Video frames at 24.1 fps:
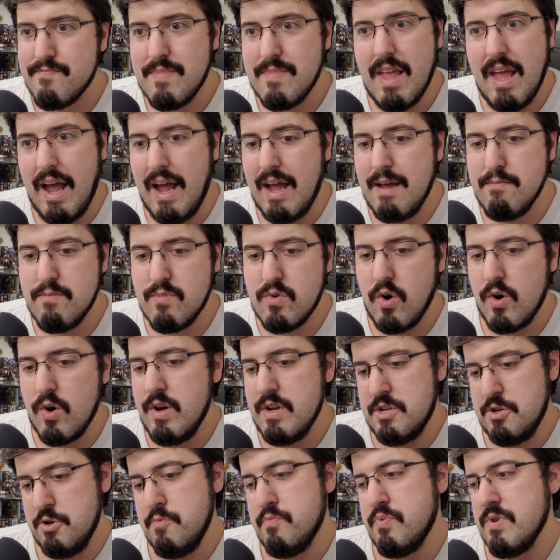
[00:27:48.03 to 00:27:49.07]
I'm
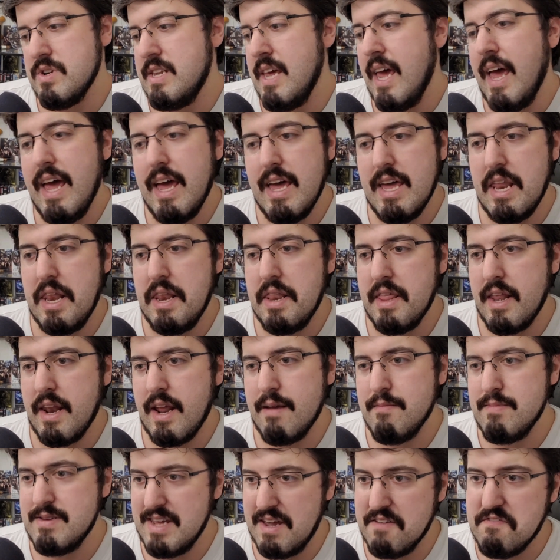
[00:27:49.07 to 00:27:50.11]
going to pretend that
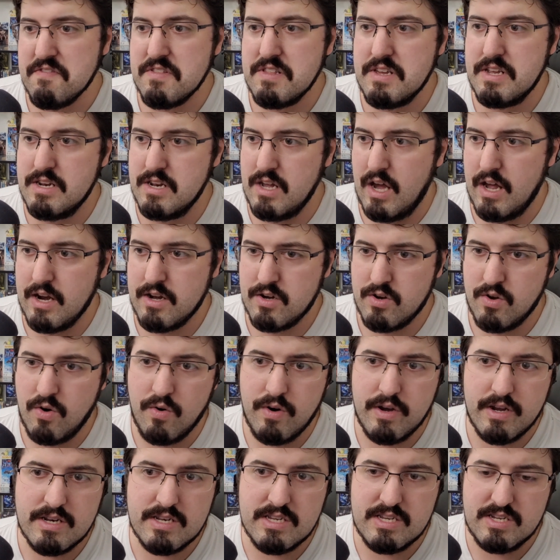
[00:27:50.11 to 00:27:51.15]
I'm definitely not
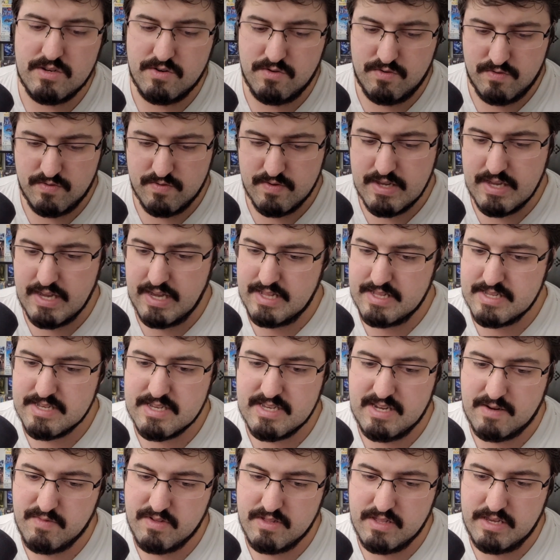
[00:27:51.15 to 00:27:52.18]
going to get
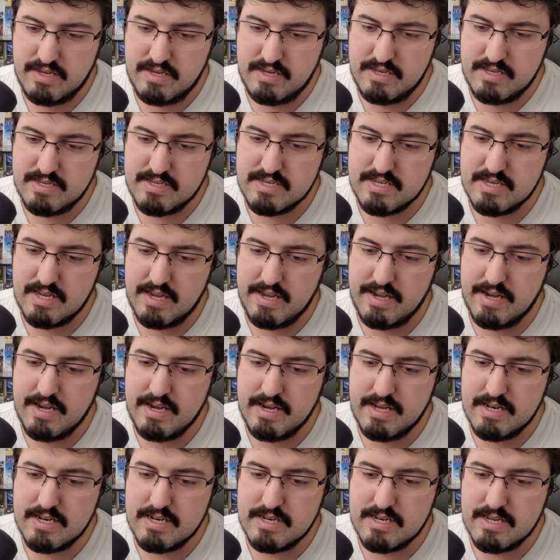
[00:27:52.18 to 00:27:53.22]
some of these.
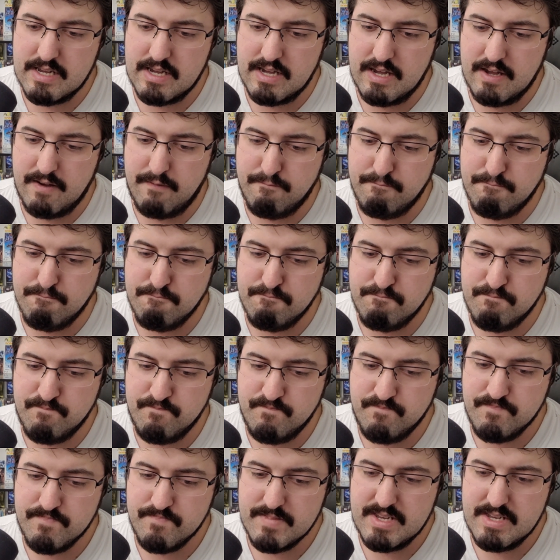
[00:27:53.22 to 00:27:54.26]
And
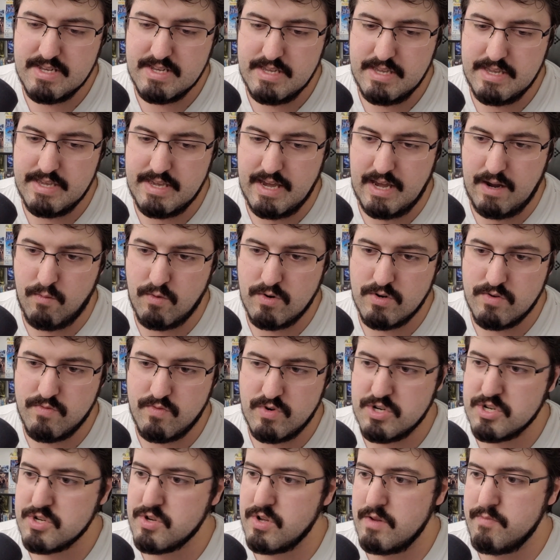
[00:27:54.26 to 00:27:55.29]

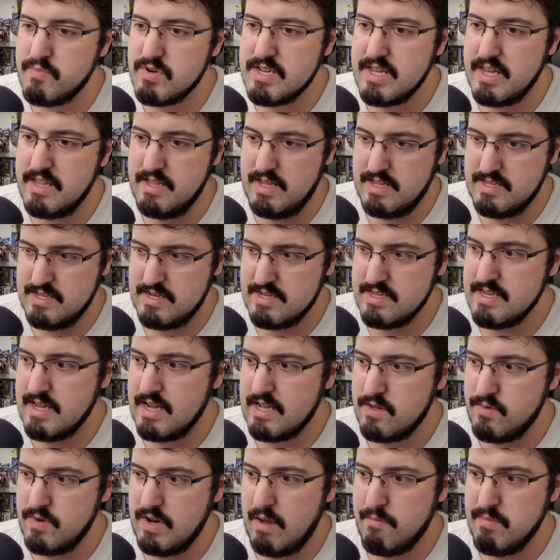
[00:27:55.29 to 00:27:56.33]
we're just going to pretend that's
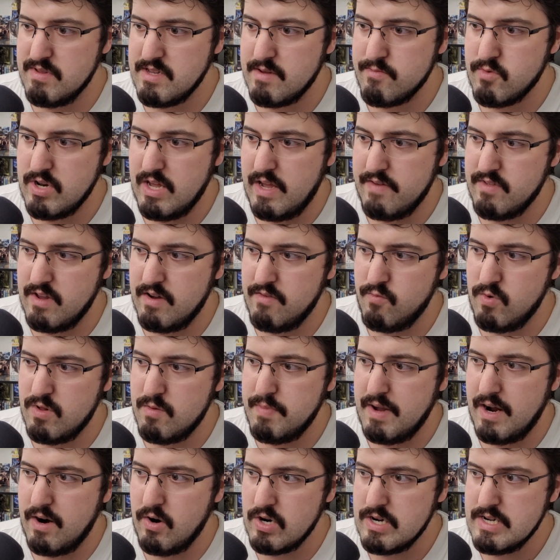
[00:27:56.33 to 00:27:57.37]
exactly what happens. I'm going to have that
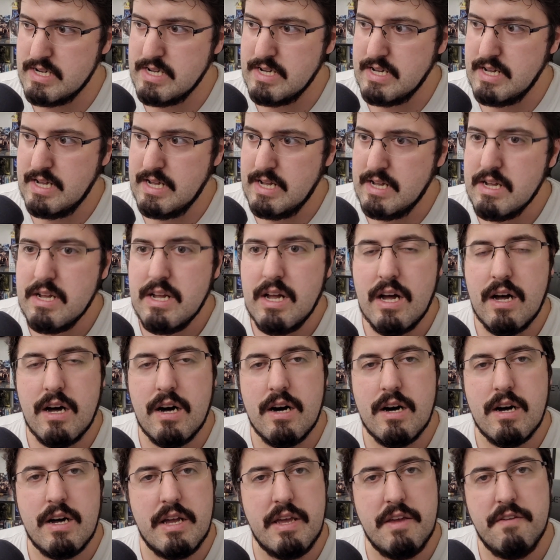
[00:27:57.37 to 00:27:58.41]
willpower.
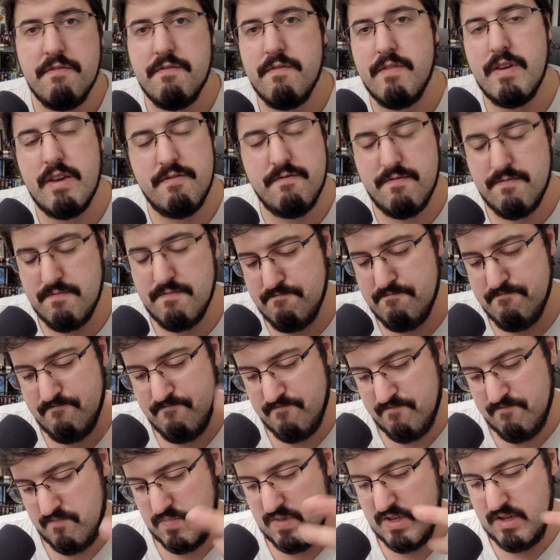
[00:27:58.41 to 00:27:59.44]
If
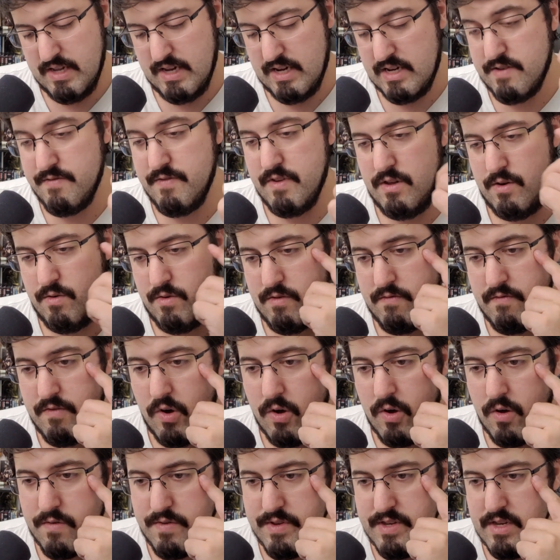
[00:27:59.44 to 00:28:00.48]
the next video
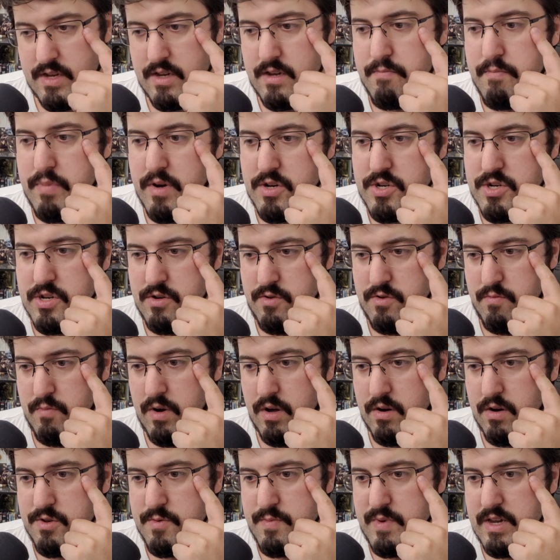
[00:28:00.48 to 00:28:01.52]
involves a bunch of new
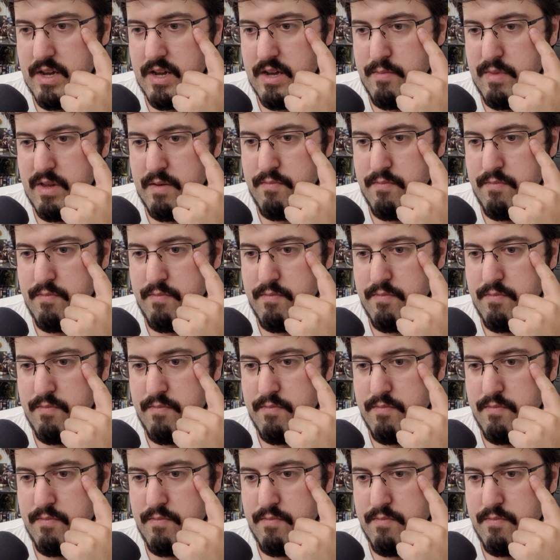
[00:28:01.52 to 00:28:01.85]
models behind me,